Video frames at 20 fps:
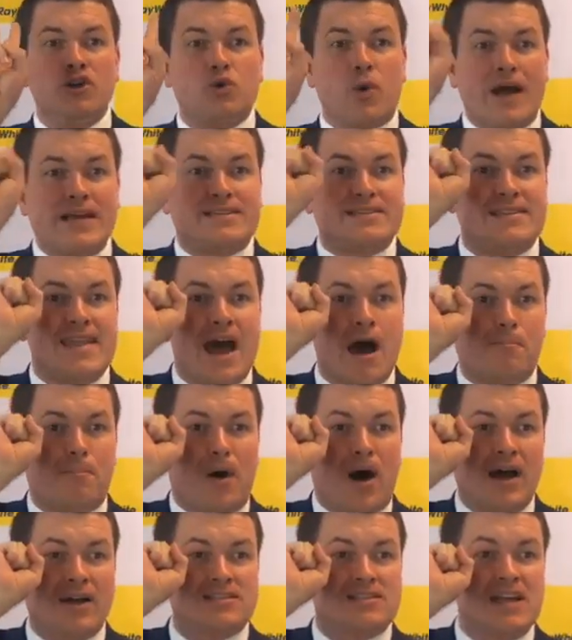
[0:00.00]
Twice now,
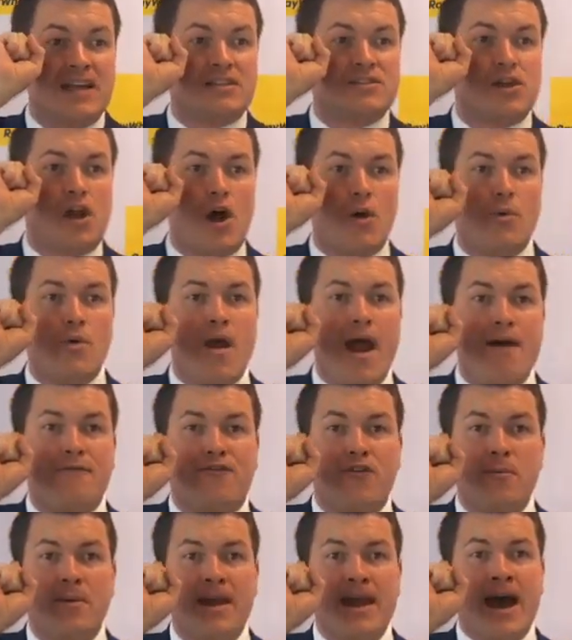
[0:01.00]
buyers. Need to know. We're
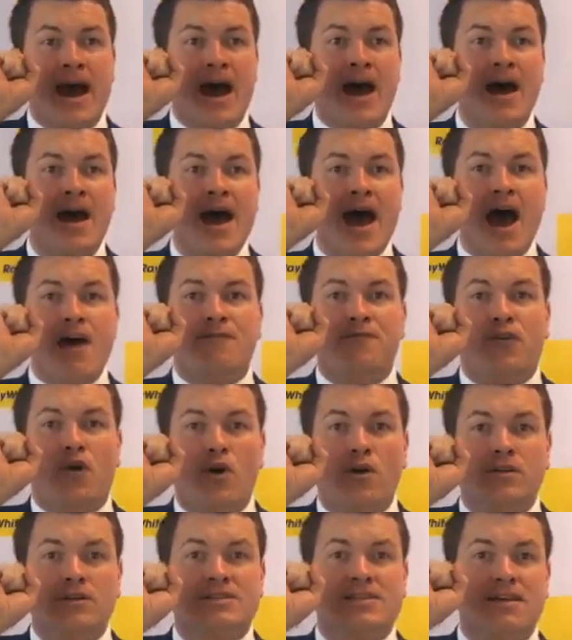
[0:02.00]
from here at
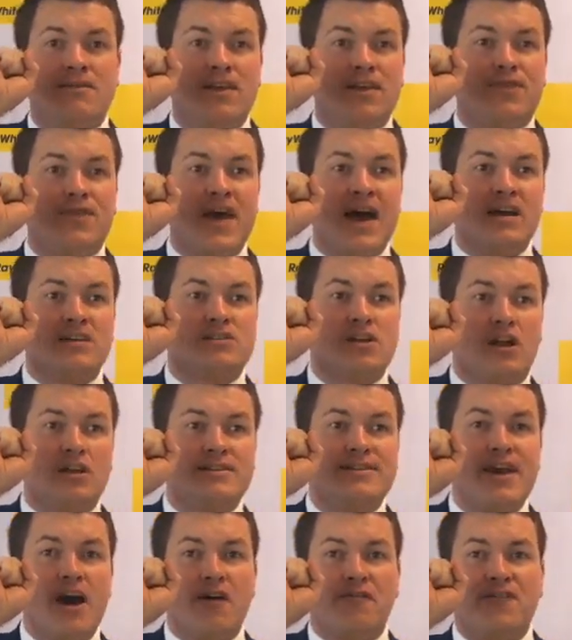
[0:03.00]
$470,000
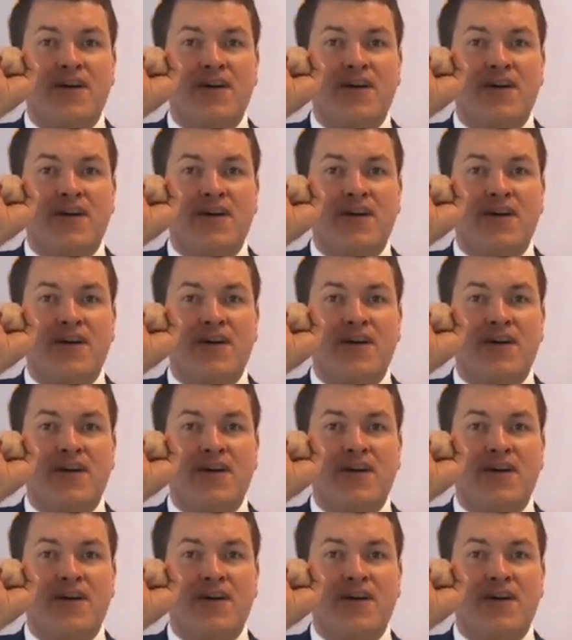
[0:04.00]
the offer.